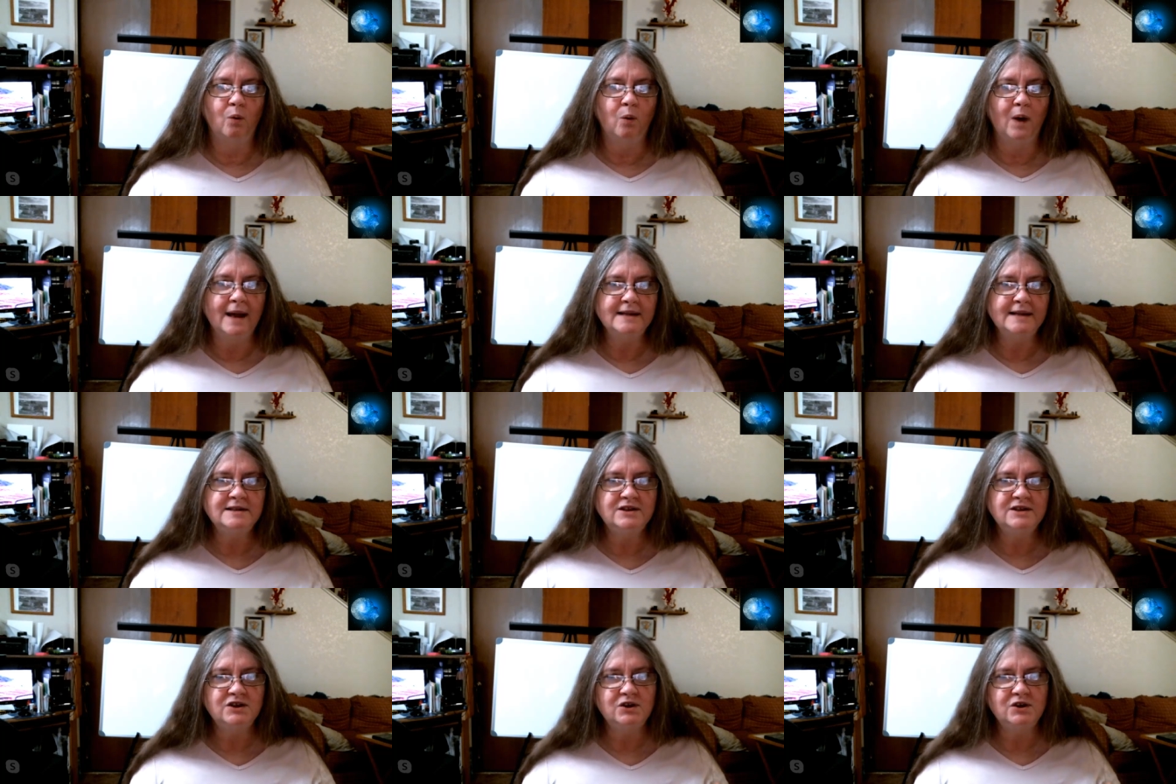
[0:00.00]

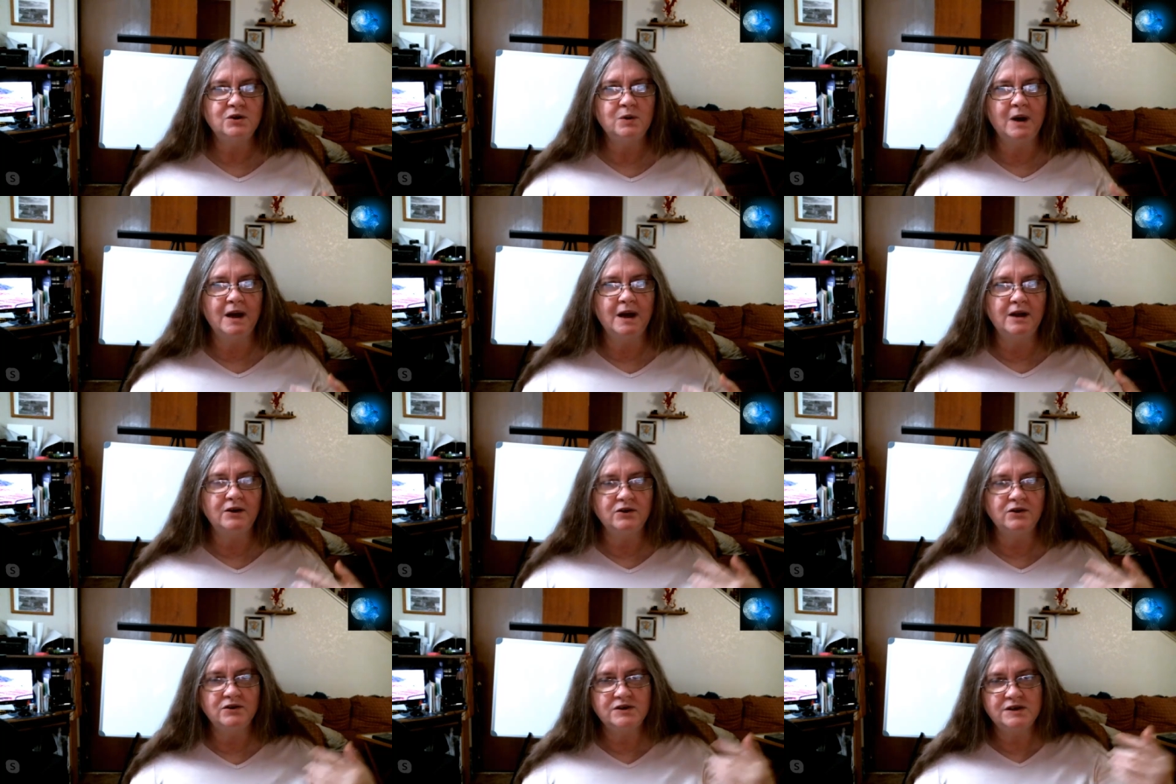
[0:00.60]
once you
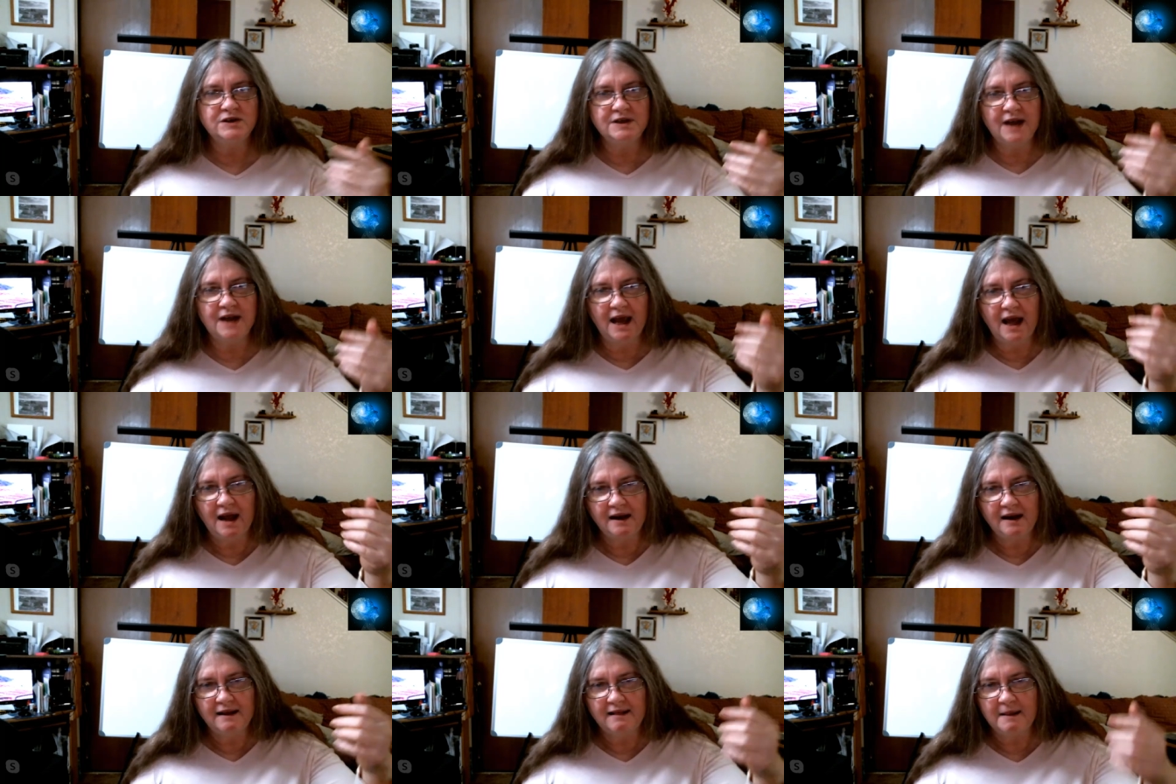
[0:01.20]

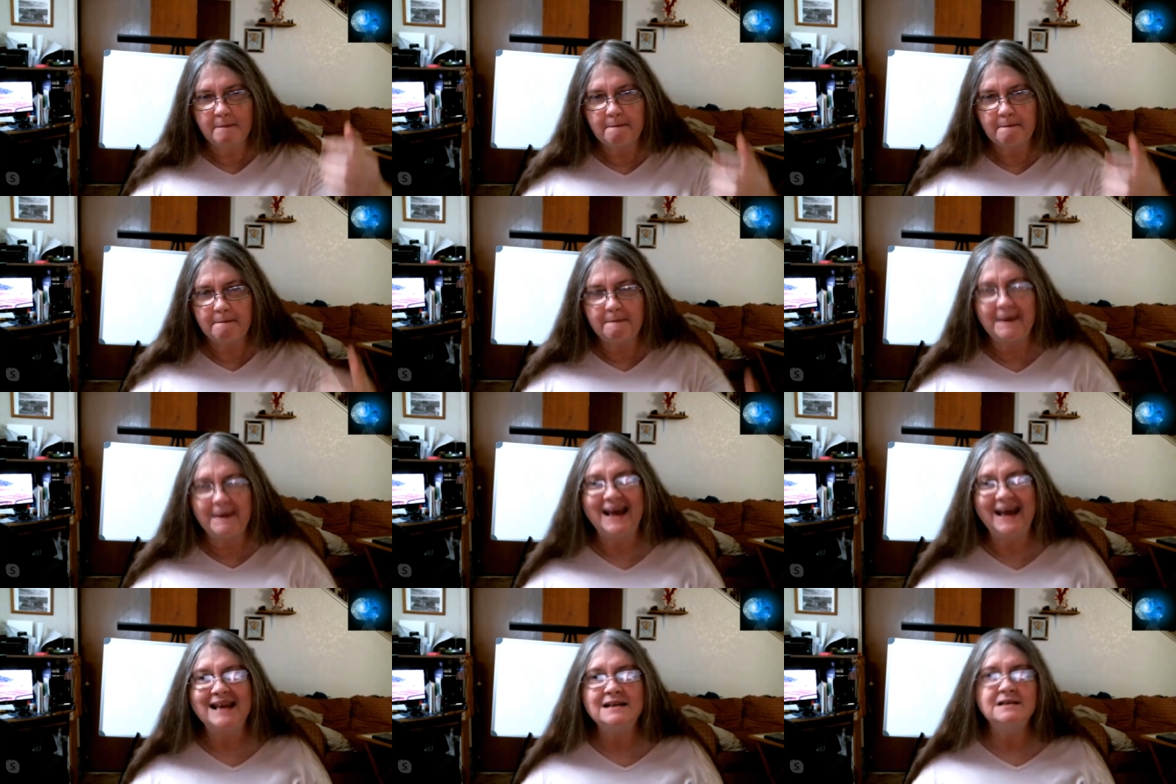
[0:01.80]
understand the
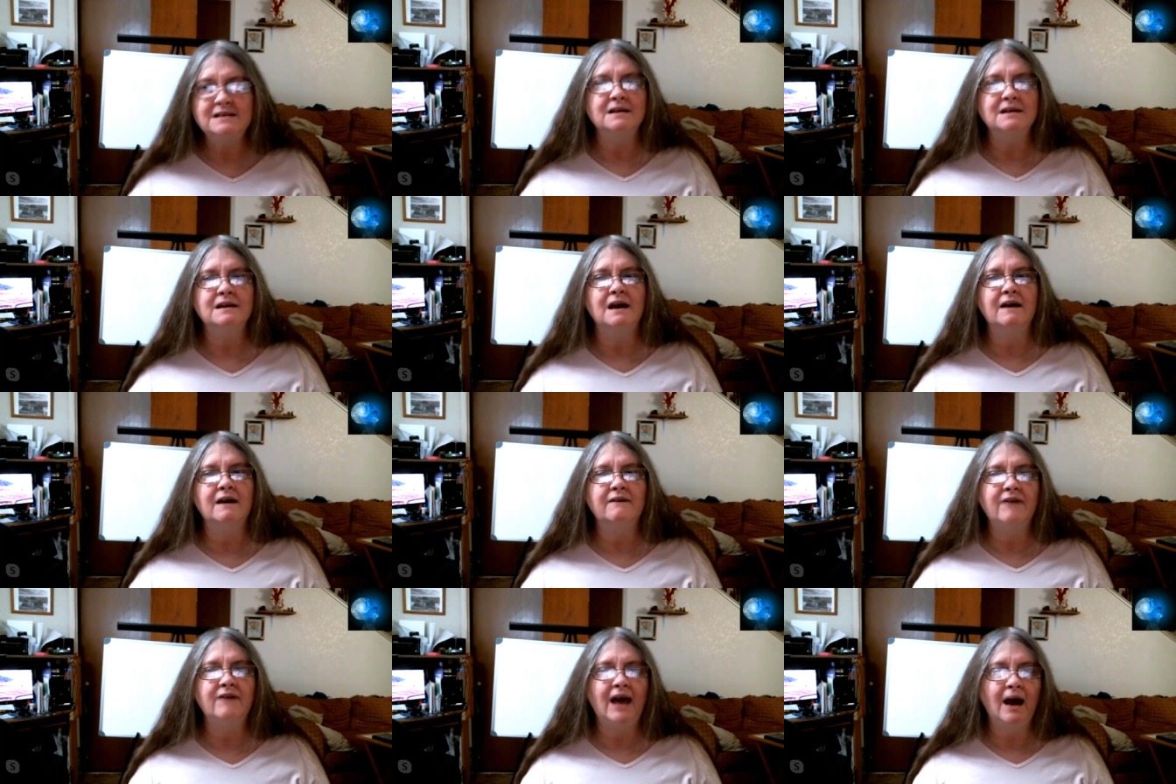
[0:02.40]

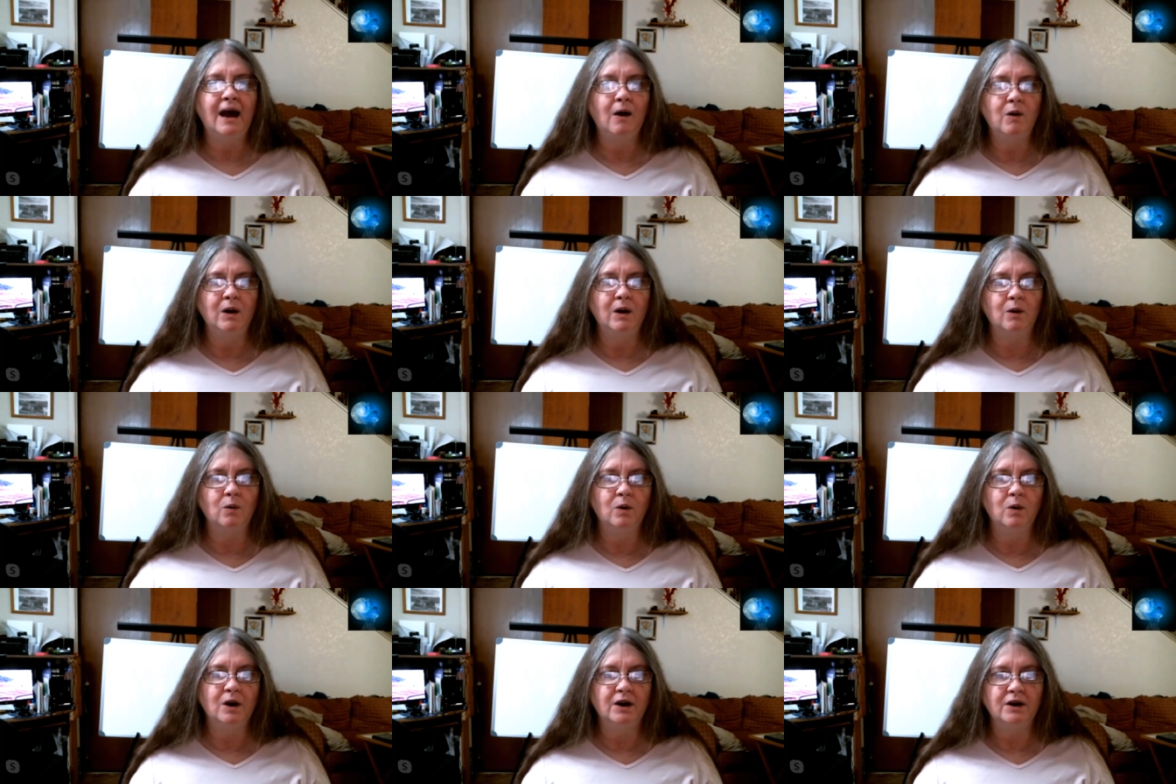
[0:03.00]
basic of how
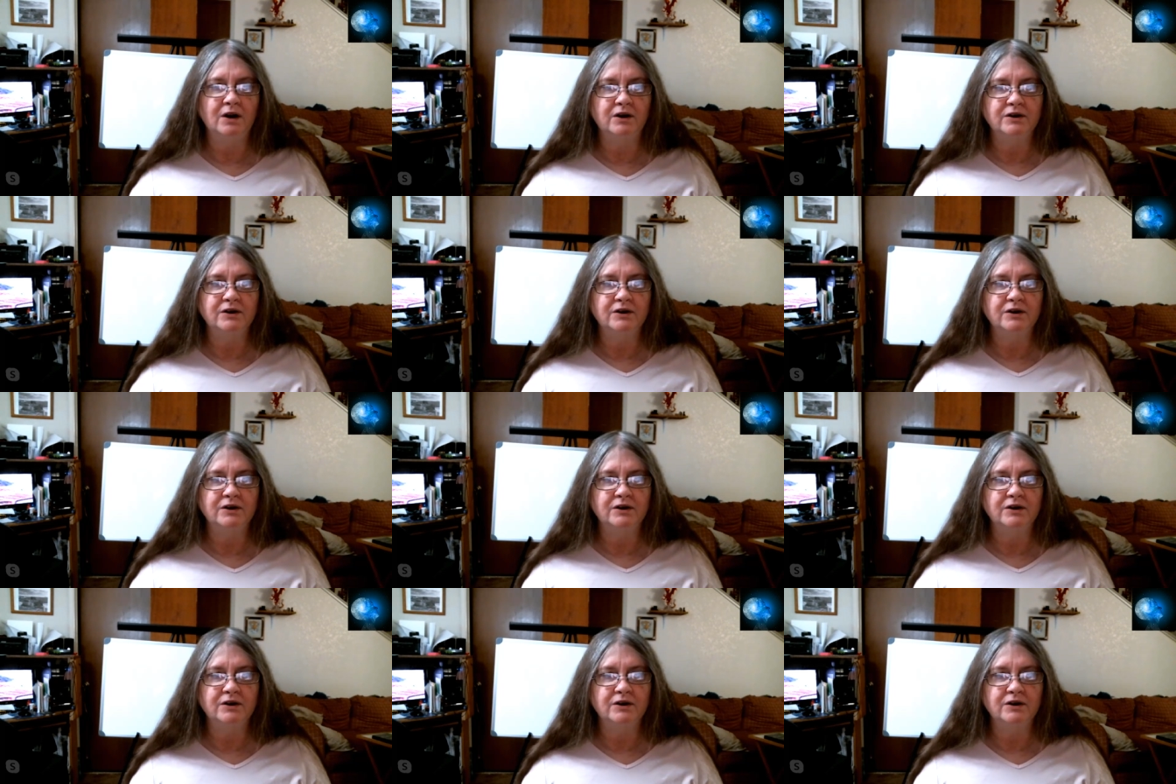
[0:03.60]
it
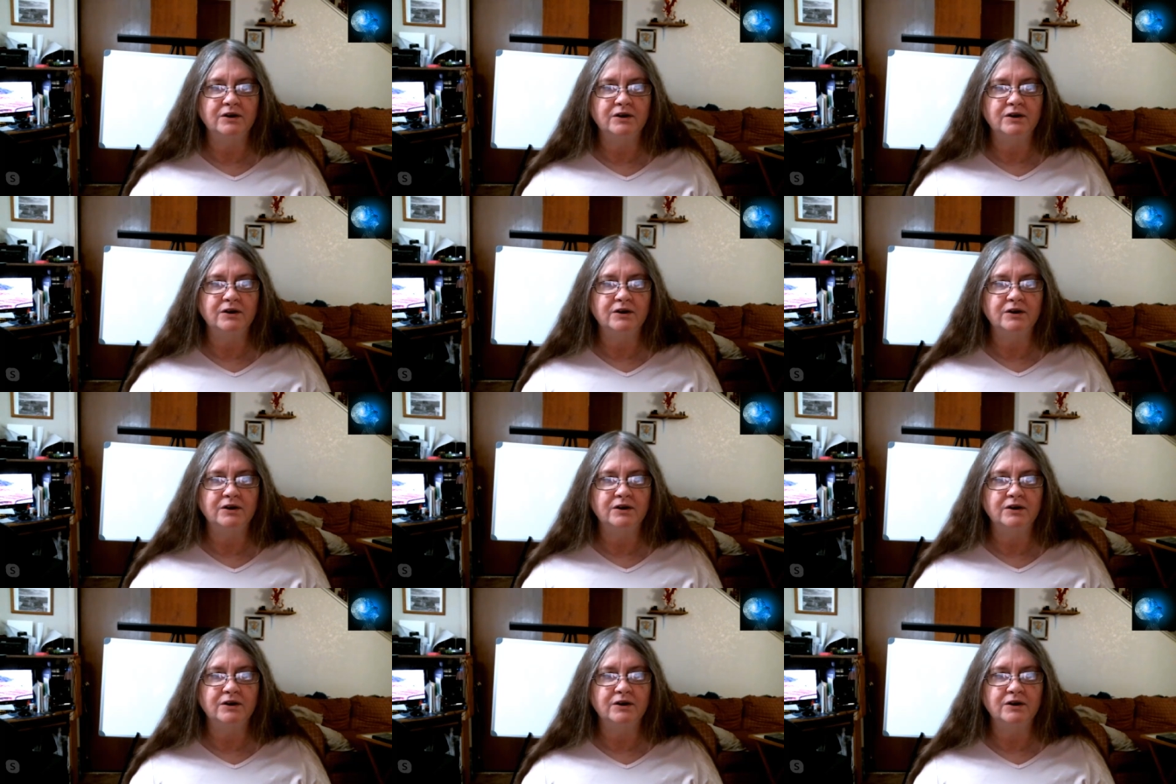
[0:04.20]
works,